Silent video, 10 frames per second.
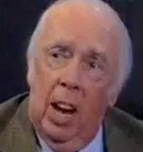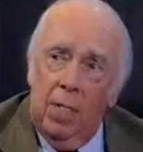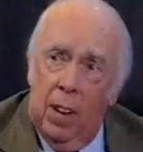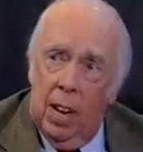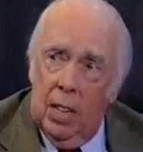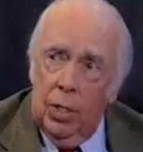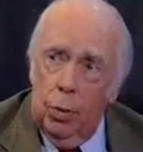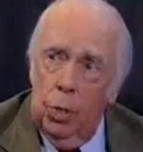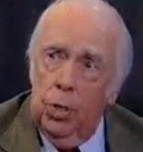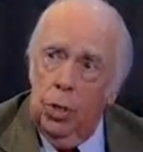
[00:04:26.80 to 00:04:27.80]
files,
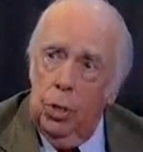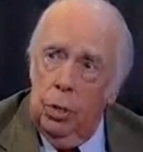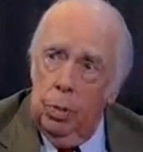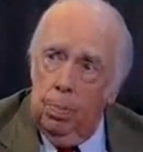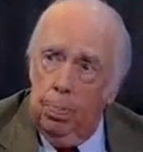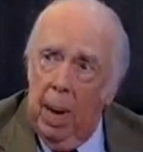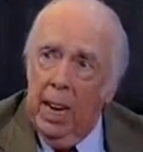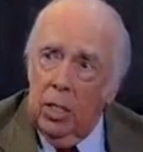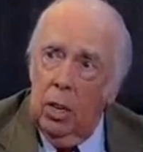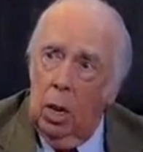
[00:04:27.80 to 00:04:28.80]
which
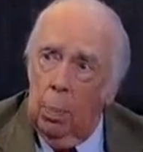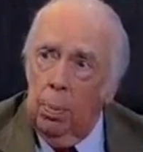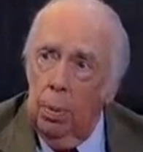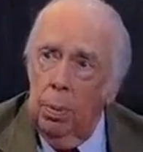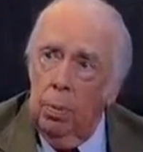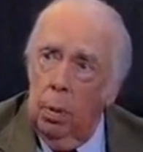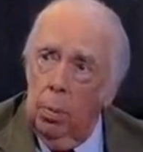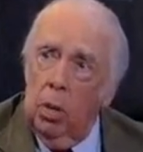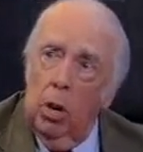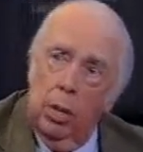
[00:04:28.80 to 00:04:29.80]
backed up what
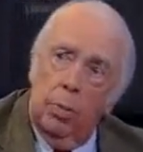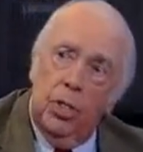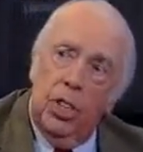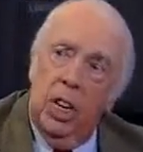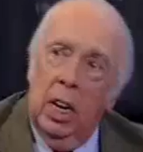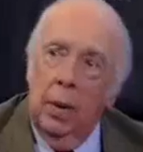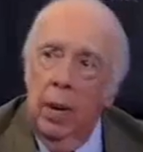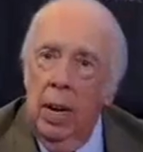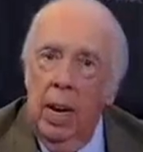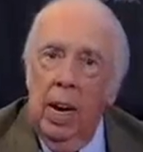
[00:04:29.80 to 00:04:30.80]
McCarthy was saying,
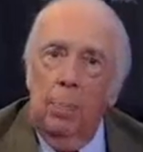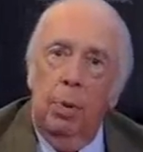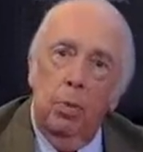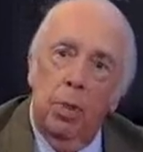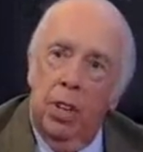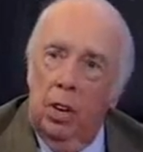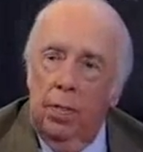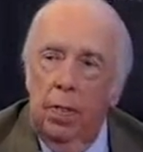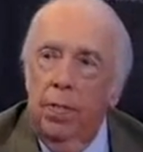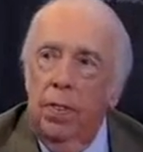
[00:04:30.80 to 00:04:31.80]
had been withheld
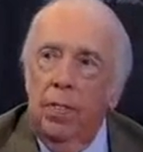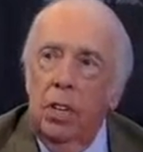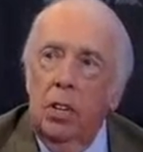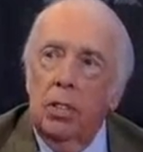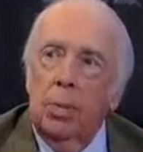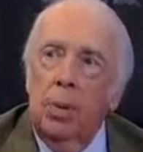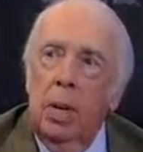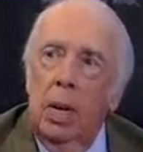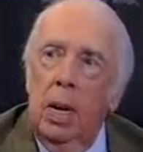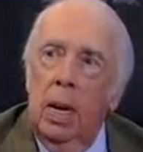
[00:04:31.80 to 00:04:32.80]
for 50 years.
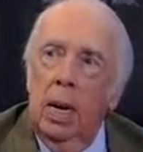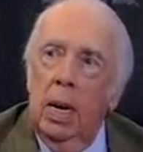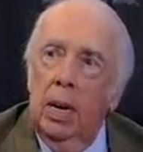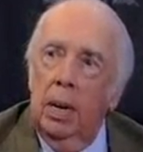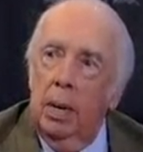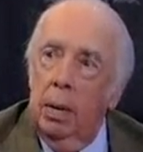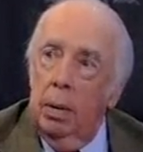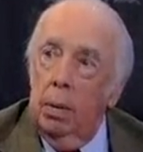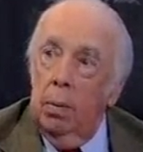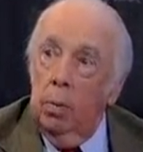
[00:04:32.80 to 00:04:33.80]
And
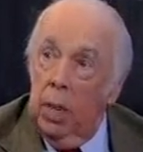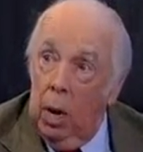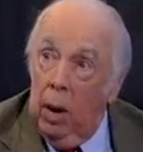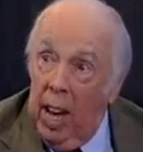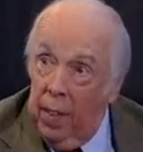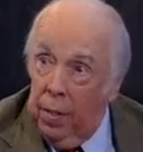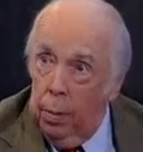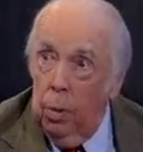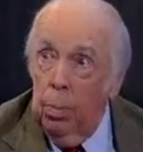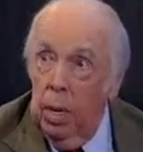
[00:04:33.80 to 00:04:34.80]
we now have them,
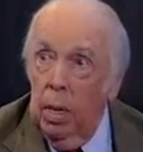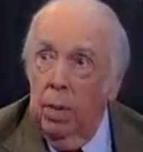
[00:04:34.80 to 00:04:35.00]
or many of